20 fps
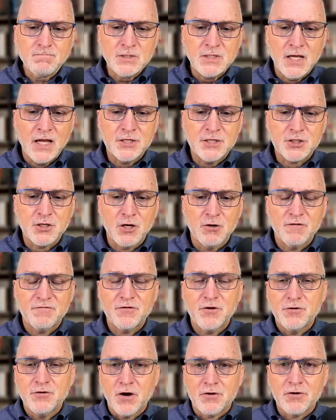And so if
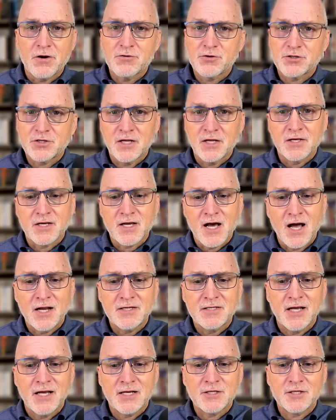you don't understand the
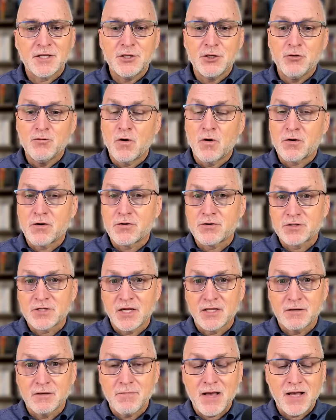context, then you won't
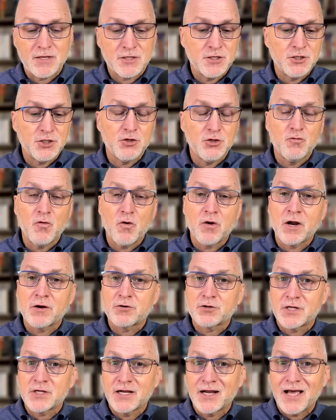understand the message. You won't
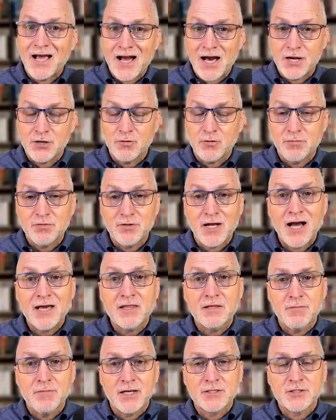understand how to apply
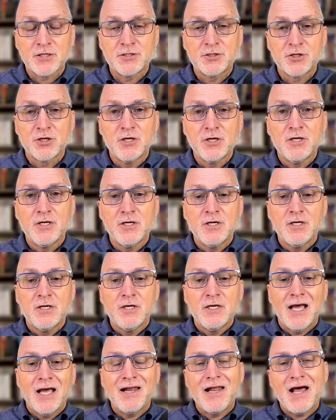the message
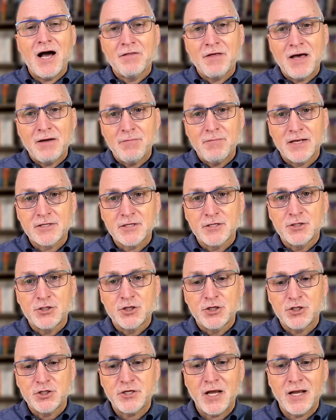and how that message
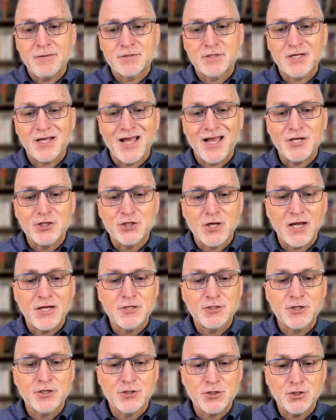shapes and
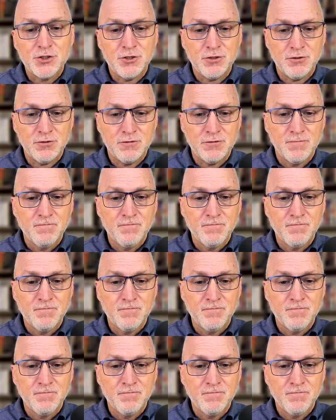changes you.